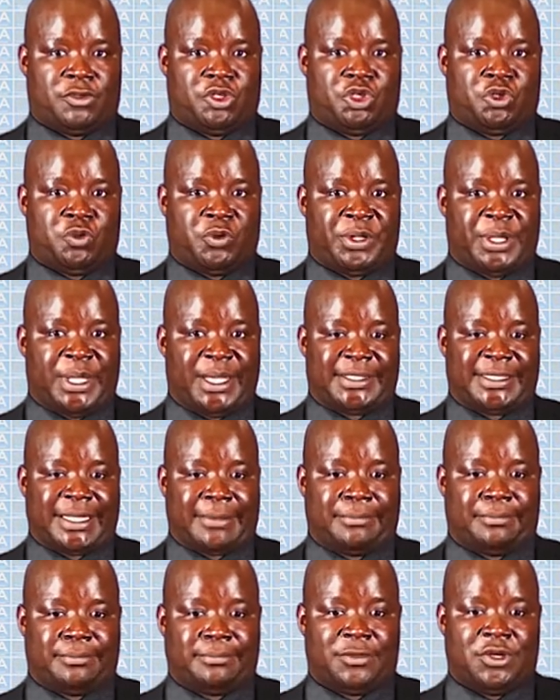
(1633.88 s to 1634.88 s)
during the exam.
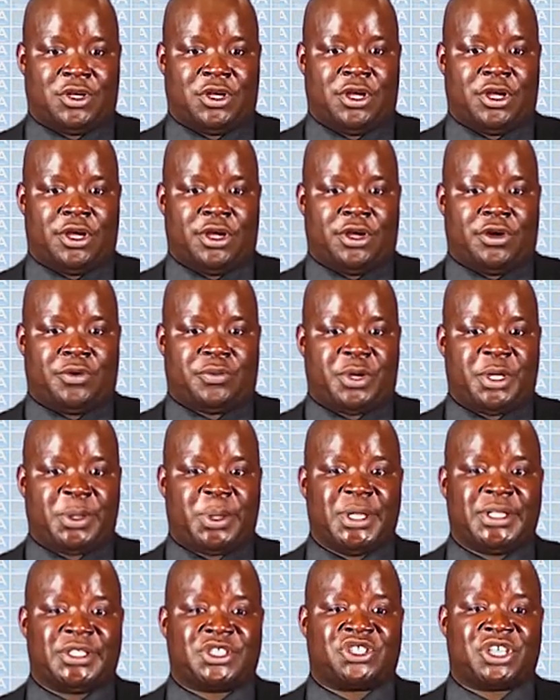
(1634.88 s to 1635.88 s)
Read
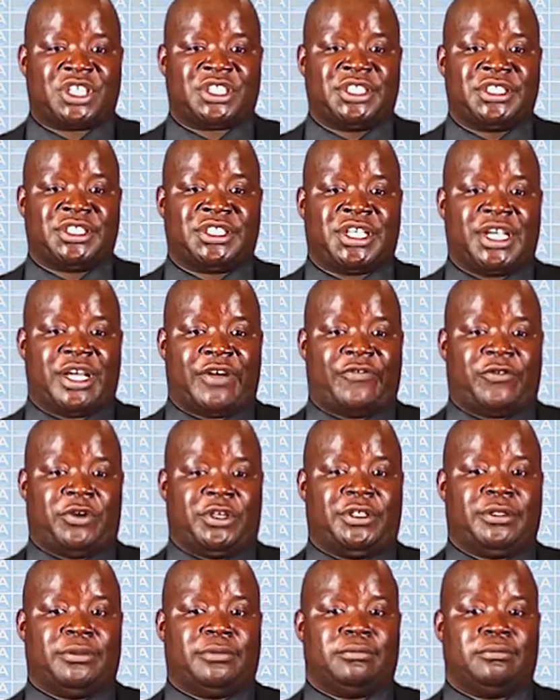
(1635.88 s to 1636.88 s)
the instructions
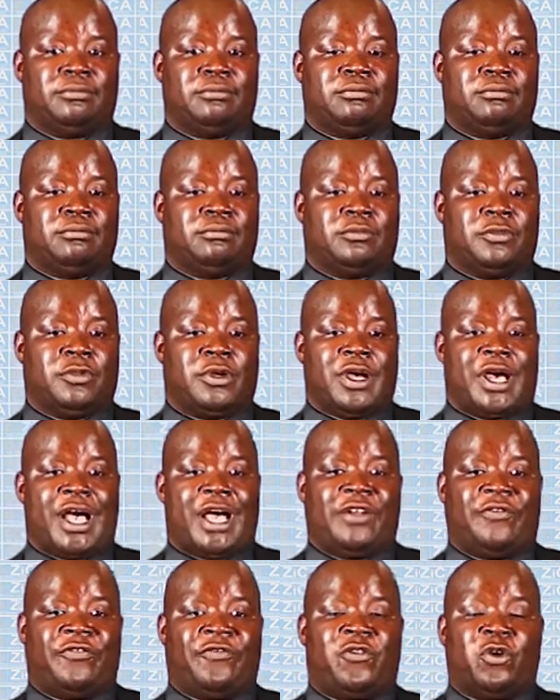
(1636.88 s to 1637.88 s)
carefully
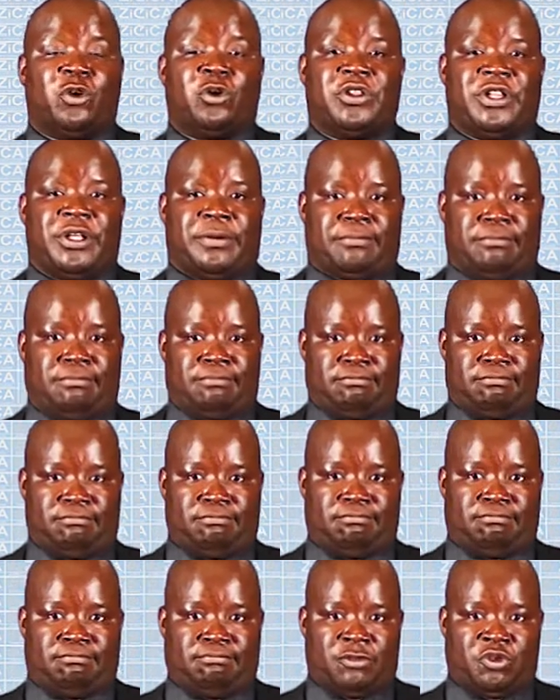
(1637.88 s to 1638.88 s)
and follow them
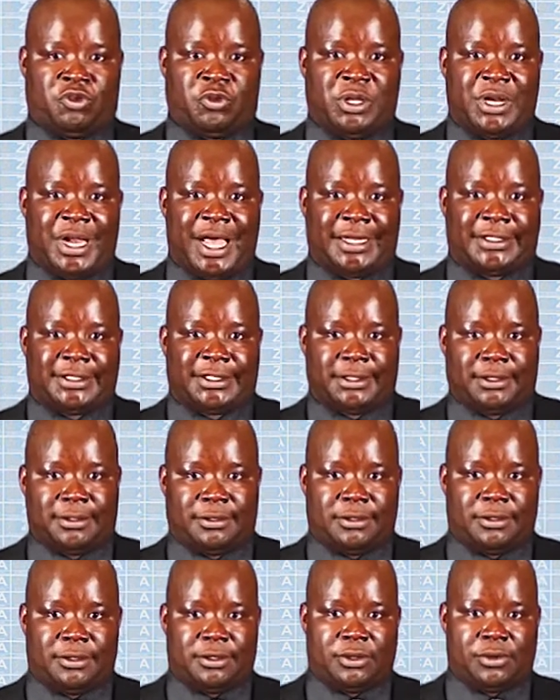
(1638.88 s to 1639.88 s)
to the letter.
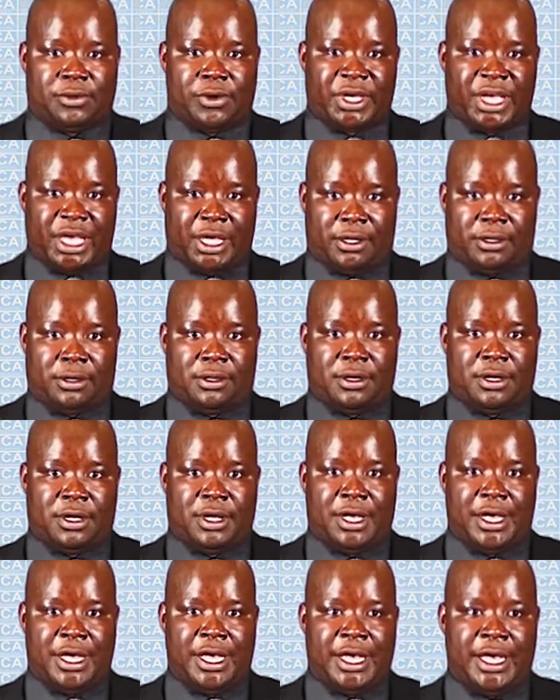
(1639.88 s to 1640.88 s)
Okay?
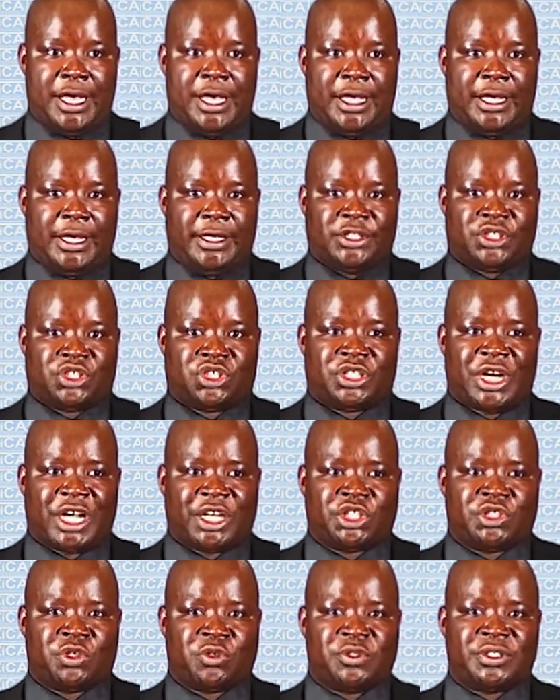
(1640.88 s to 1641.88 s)

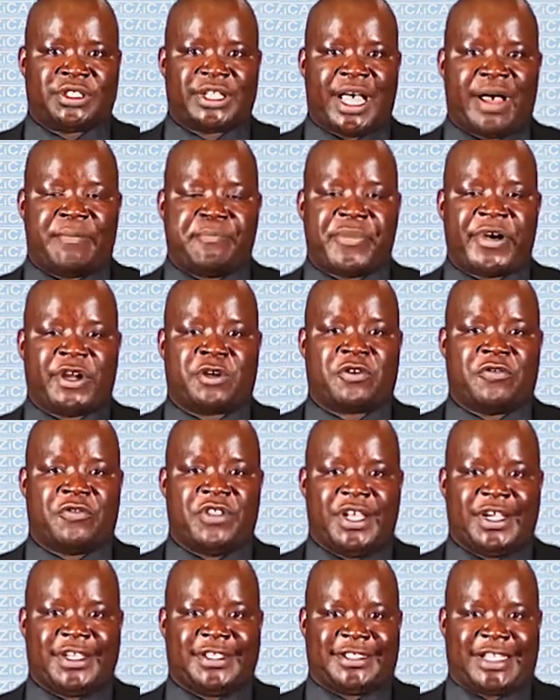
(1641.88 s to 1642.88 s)
Instructions are part of
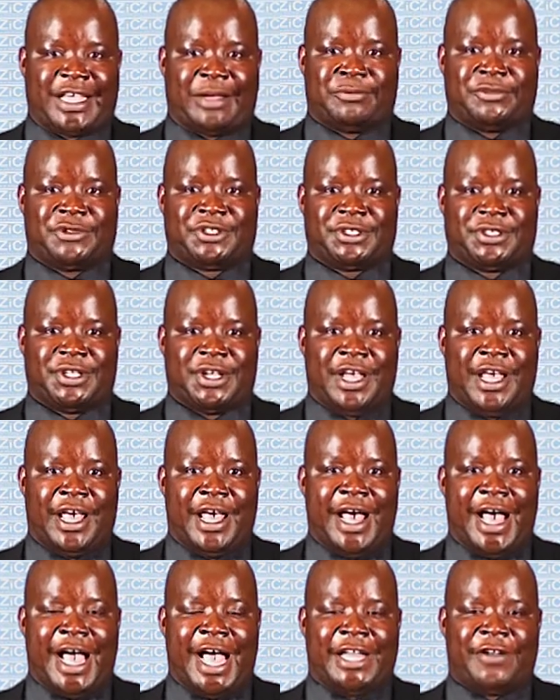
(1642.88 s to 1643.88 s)
the exams,
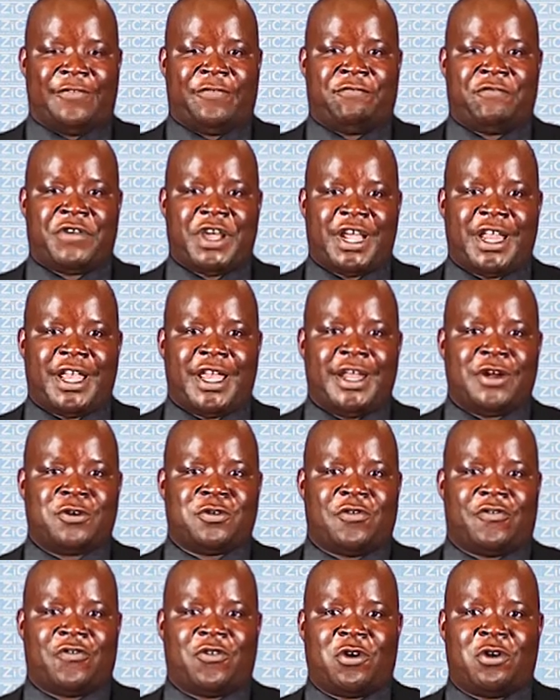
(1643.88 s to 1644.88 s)
and failing
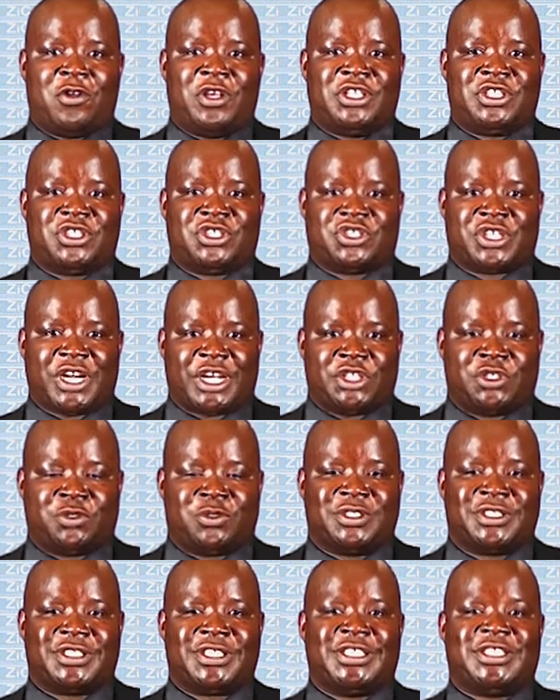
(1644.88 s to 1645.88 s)
to follow
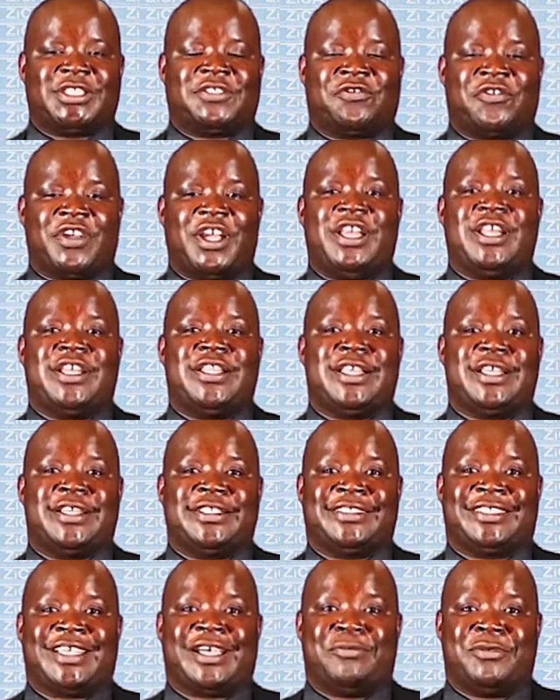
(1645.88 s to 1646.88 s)
instructions is failing the
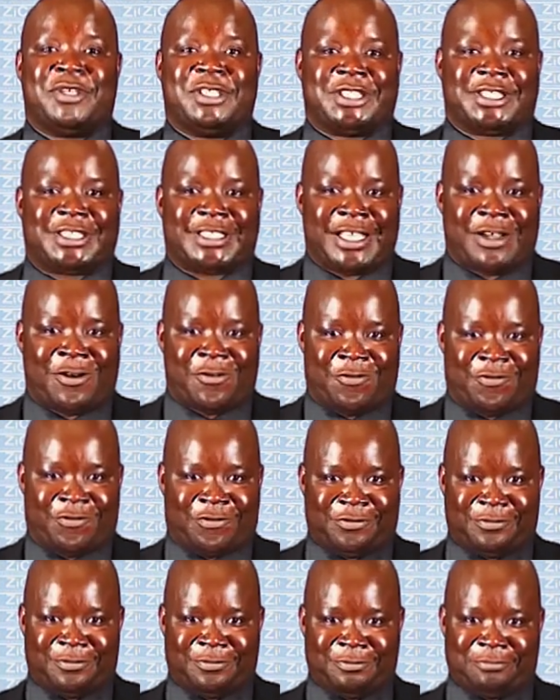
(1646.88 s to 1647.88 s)
exam
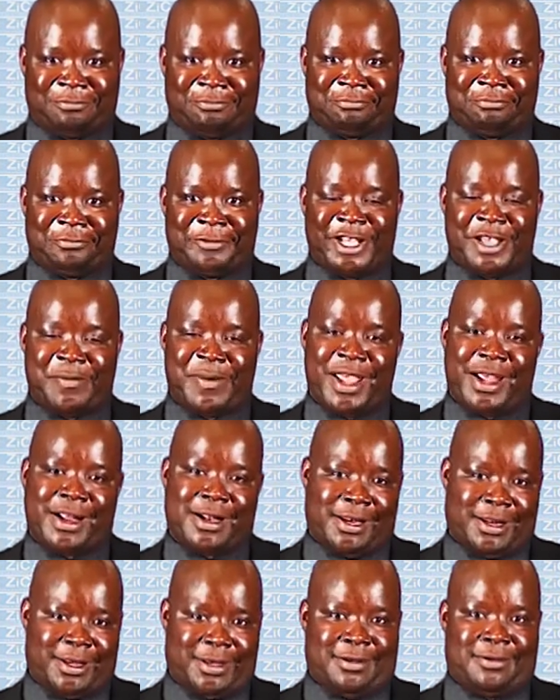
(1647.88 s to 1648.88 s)
itself. Am I
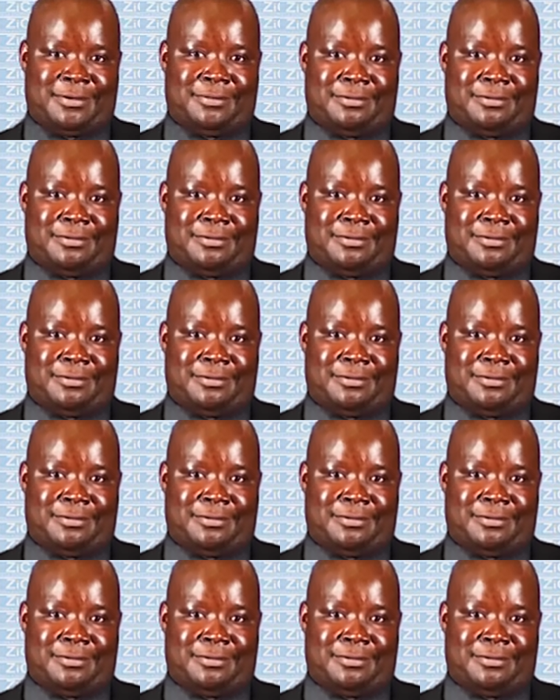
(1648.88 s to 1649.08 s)
clear?